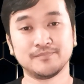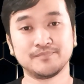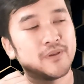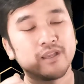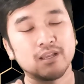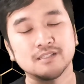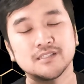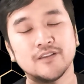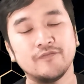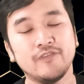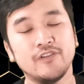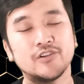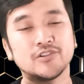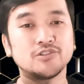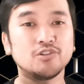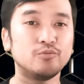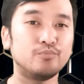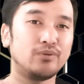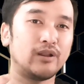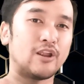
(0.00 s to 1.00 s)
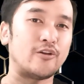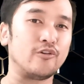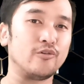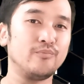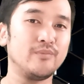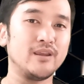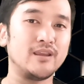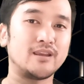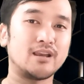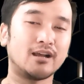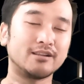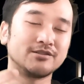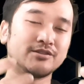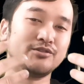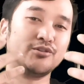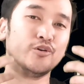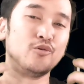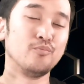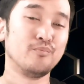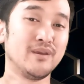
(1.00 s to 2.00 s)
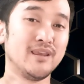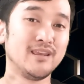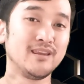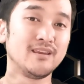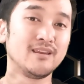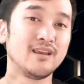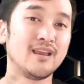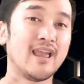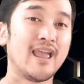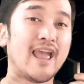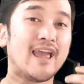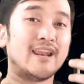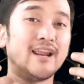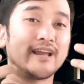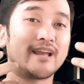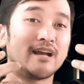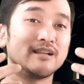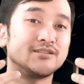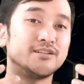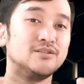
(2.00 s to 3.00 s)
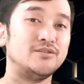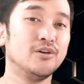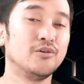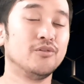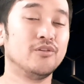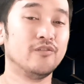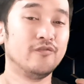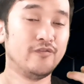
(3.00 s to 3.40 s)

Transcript: Because the viewers who played with me got to know me, and I got to know